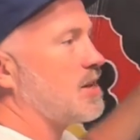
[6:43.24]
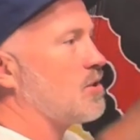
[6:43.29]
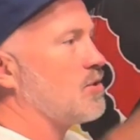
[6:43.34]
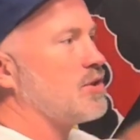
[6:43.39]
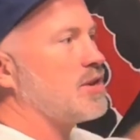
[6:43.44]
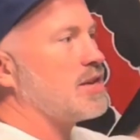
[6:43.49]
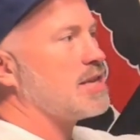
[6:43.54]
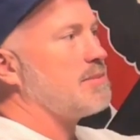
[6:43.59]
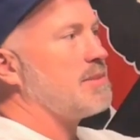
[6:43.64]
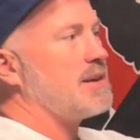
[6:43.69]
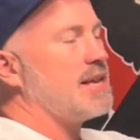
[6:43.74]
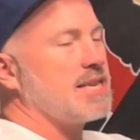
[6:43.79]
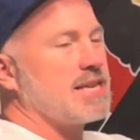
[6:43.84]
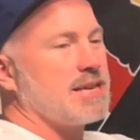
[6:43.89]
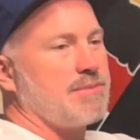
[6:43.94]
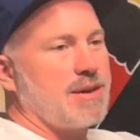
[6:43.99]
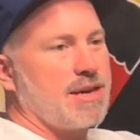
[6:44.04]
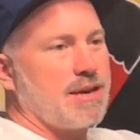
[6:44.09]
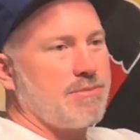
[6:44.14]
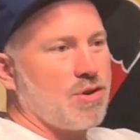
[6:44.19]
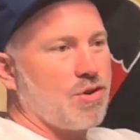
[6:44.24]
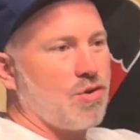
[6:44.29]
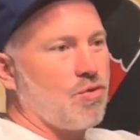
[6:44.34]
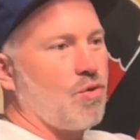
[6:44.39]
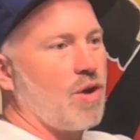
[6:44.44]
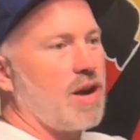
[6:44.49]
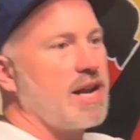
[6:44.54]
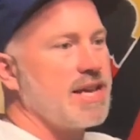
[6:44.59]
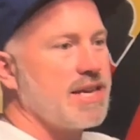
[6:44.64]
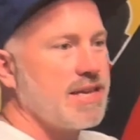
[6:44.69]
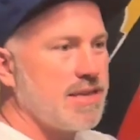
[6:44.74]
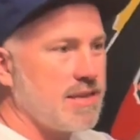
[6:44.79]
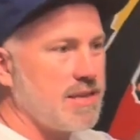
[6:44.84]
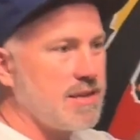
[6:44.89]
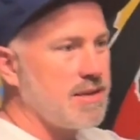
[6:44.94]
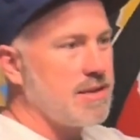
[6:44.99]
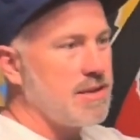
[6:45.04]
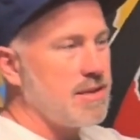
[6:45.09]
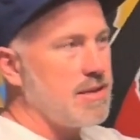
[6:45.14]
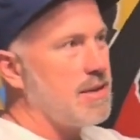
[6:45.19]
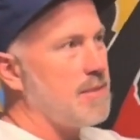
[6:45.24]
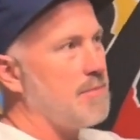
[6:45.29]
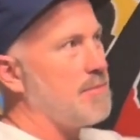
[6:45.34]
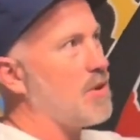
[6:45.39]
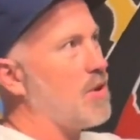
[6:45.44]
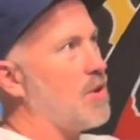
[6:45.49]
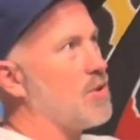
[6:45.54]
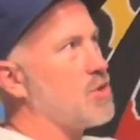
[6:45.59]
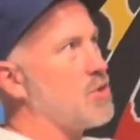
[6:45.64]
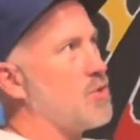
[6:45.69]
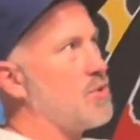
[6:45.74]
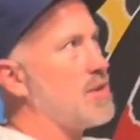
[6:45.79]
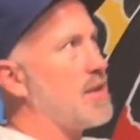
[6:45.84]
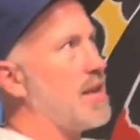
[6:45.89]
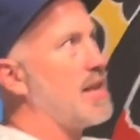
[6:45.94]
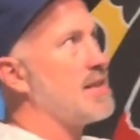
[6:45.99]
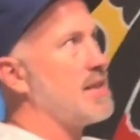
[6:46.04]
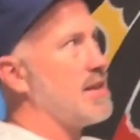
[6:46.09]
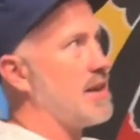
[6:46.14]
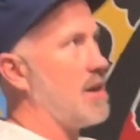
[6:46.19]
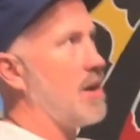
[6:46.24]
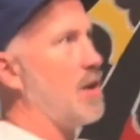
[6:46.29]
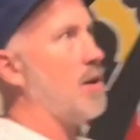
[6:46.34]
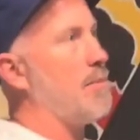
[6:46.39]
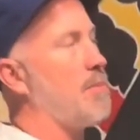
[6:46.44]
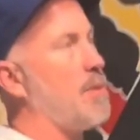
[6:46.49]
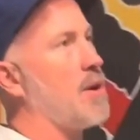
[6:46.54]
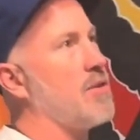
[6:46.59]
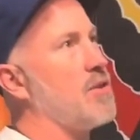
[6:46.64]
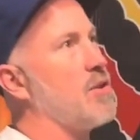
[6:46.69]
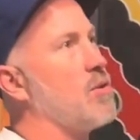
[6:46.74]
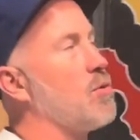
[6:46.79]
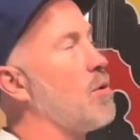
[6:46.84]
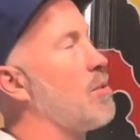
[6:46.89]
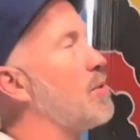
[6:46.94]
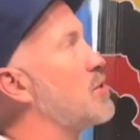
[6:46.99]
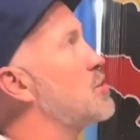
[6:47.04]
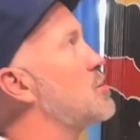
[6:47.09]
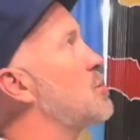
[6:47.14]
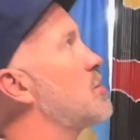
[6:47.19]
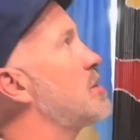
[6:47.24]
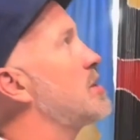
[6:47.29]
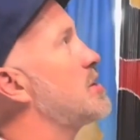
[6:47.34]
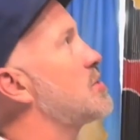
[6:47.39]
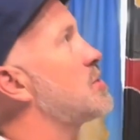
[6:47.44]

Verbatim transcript: Not only does it mean it's going to become the greatest, but also it's, it's a, a, part of the heroic journey.